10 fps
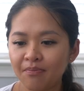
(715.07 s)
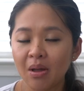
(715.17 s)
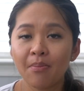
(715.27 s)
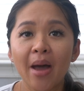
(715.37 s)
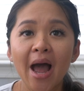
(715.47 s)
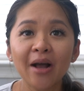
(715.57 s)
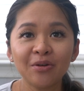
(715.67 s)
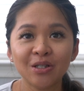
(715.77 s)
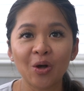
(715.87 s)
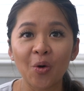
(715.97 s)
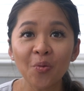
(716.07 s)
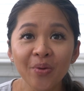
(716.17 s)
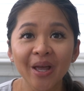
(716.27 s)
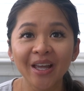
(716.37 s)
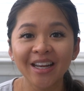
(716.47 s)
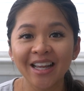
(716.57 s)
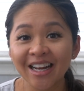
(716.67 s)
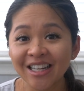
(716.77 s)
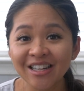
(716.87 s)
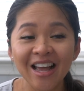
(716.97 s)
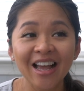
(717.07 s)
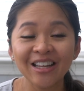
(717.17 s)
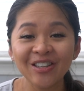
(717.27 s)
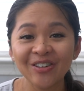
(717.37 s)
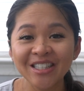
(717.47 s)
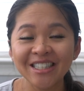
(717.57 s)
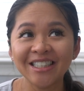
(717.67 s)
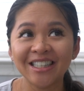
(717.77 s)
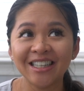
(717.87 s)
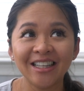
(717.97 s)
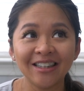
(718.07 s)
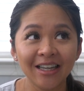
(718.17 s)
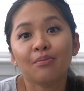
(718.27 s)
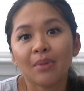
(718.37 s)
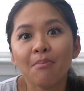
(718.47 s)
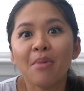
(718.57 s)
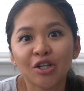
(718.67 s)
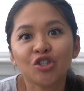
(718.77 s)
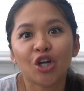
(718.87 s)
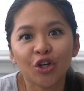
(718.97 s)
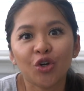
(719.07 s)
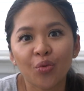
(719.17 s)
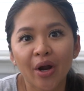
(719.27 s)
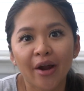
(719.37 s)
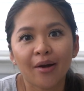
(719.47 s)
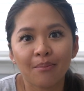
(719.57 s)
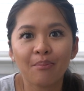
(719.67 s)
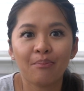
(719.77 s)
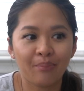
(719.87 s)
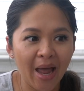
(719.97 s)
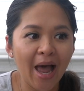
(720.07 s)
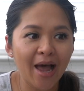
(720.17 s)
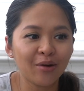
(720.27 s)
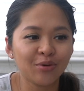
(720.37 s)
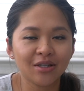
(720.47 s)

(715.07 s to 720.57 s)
My back was open and I had no idea, and like my mesh underwear and pad was